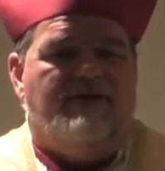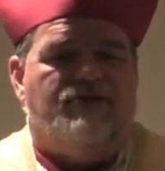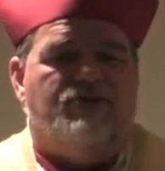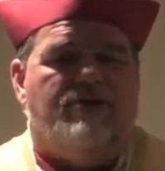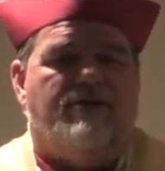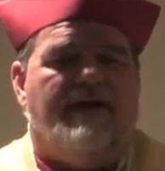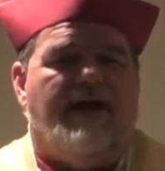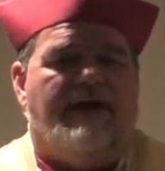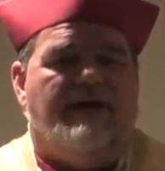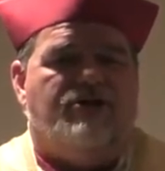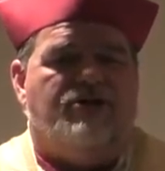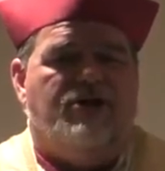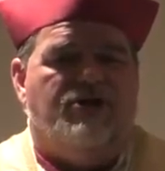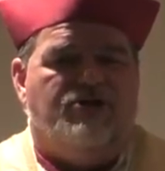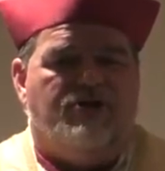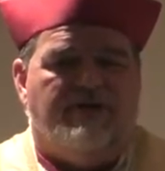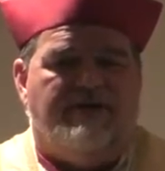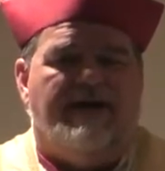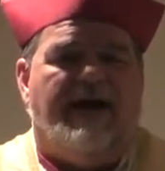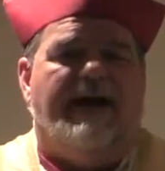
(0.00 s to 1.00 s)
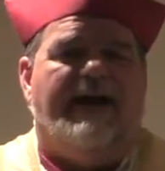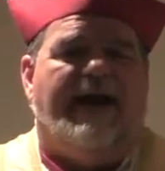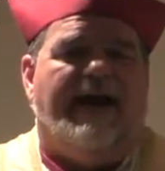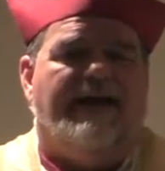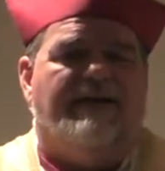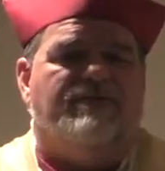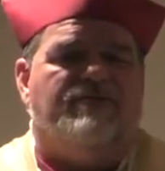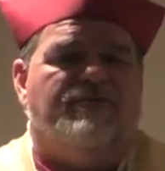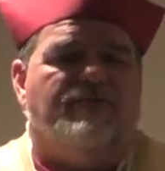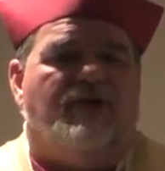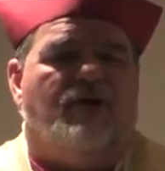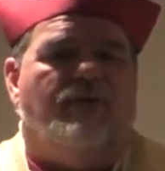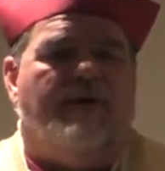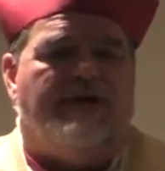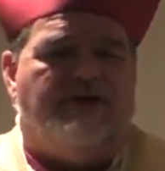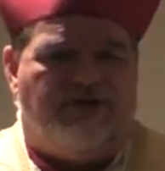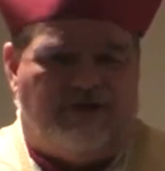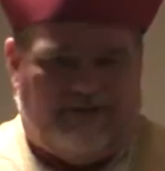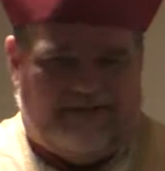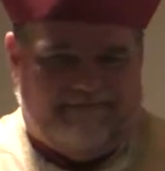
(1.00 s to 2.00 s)
should not answer the
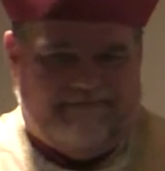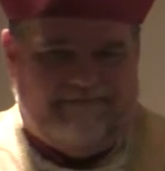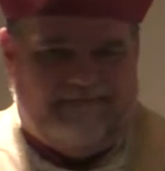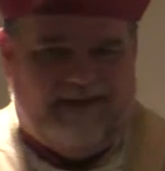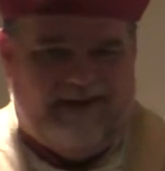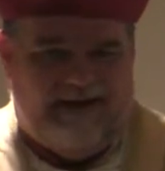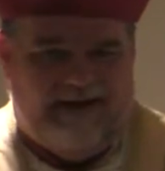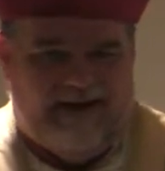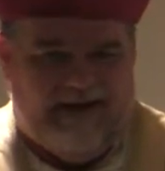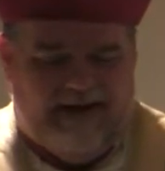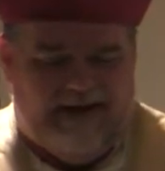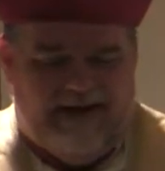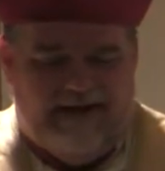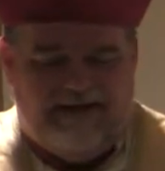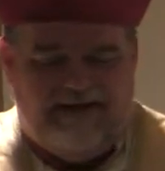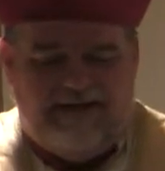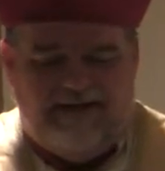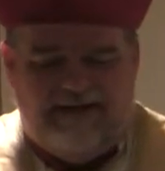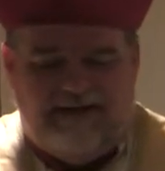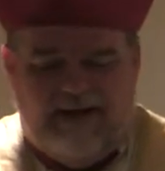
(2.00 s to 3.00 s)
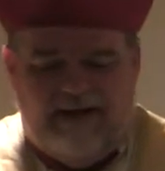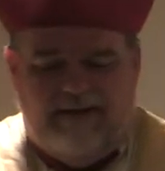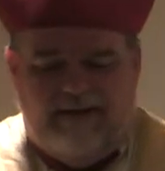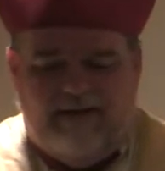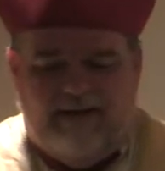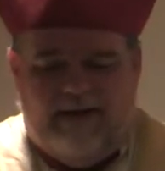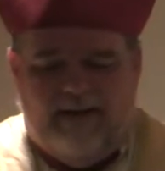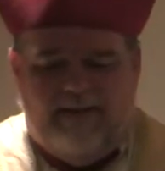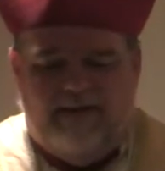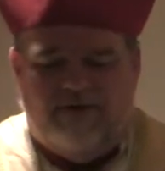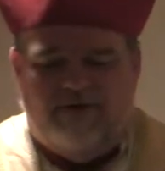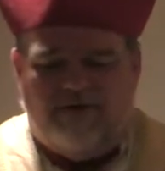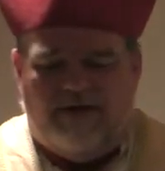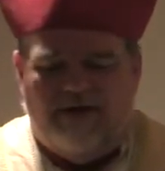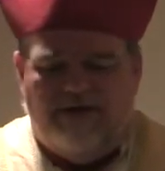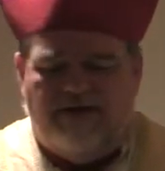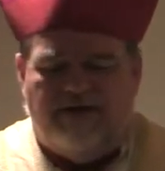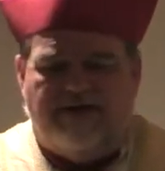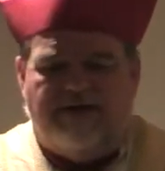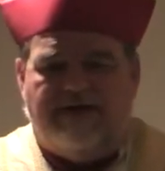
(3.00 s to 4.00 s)
question. And the
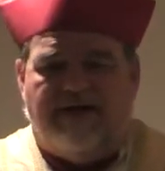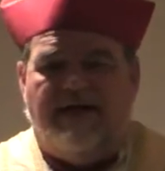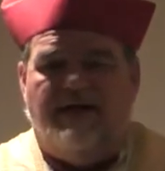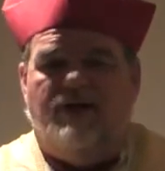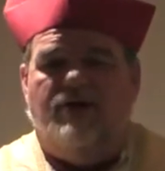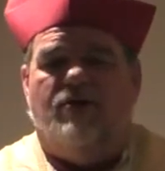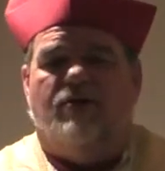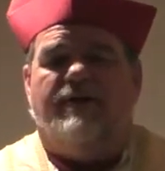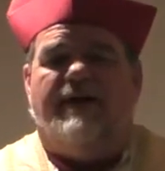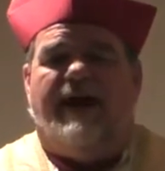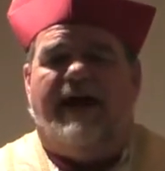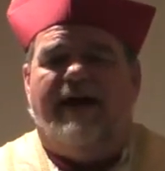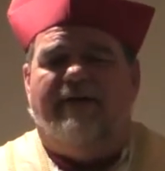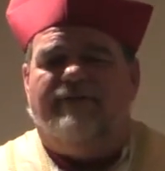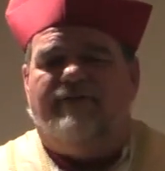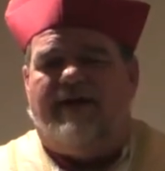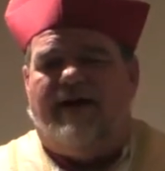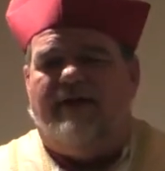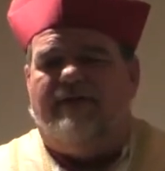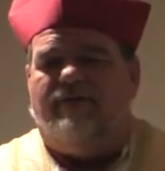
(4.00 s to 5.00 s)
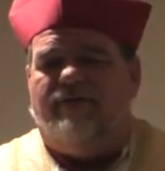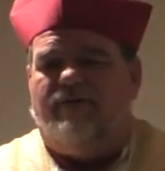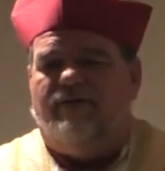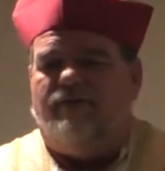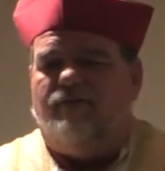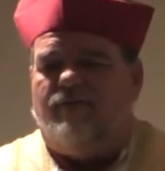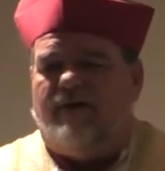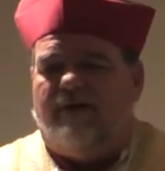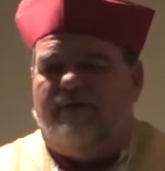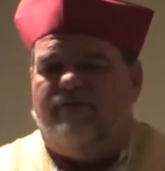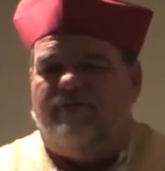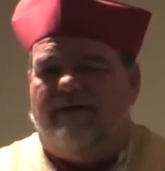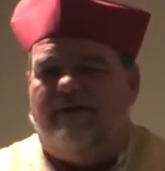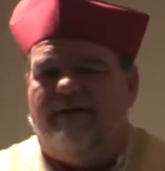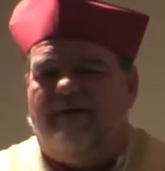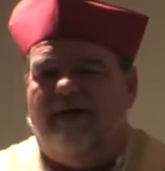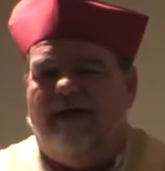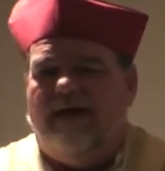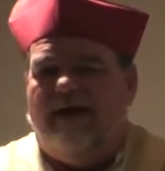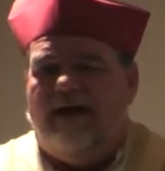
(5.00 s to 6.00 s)
judges say, you don't have to answer this
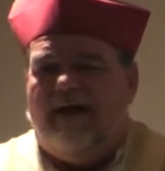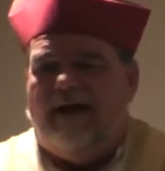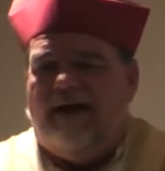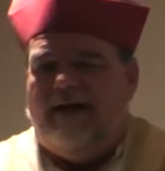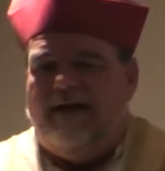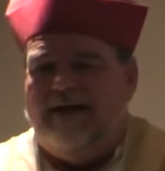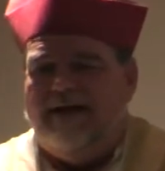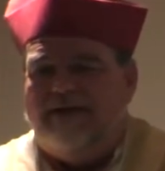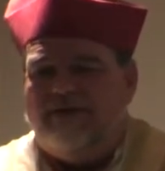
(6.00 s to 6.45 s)
question. And he